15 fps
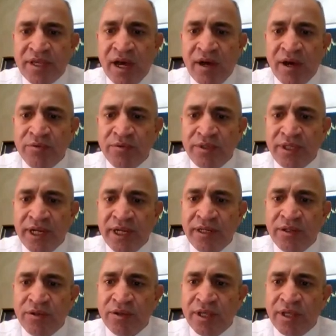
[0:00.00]
from the
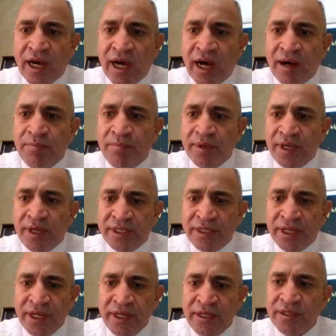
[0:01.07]
downtrend to the
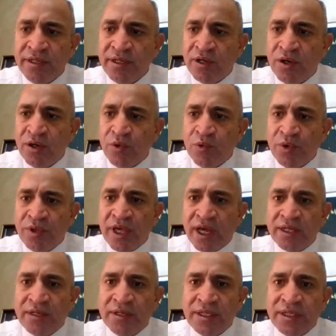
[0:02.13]
uptrend with
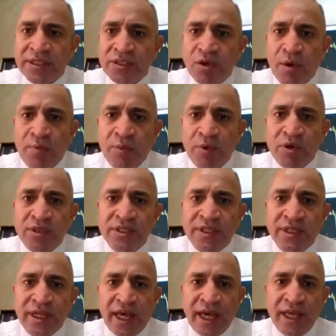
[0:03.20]
a stop
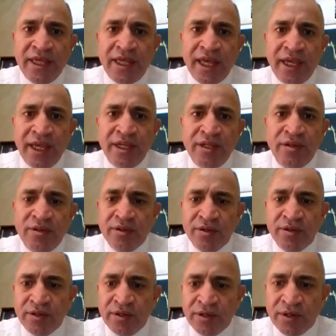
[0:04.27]
loss at the end
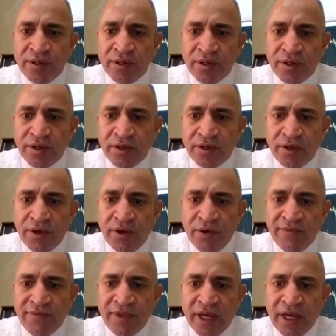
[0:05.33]

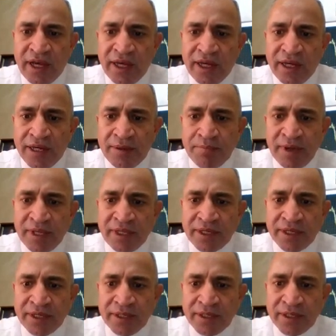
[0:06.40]
of the
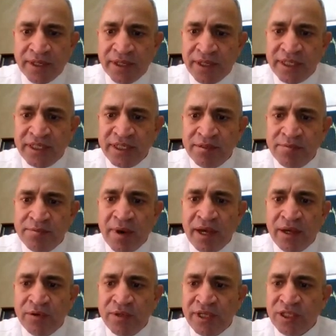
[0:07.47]
pattern.
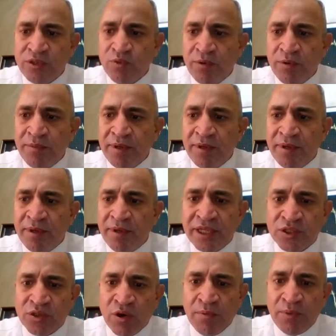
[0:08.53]
This will
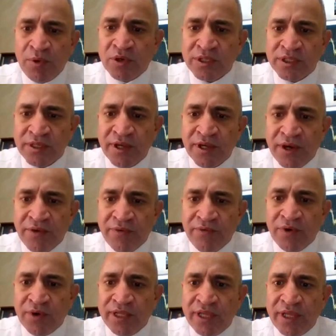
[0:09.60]
be my stop loss
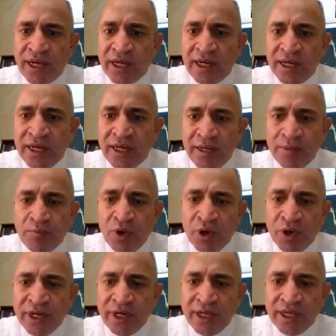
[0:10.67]
for the
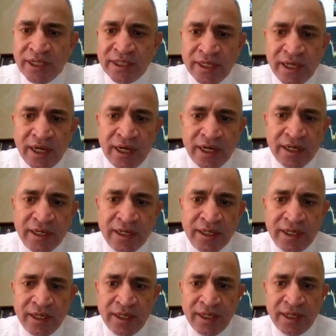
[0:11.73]

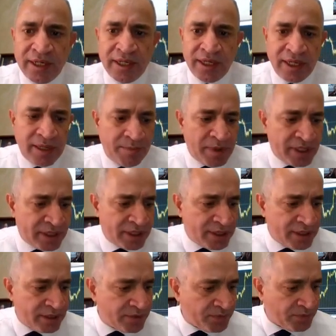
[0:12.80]
Morningstar
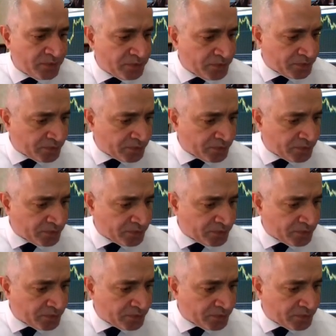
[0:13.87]
pattern.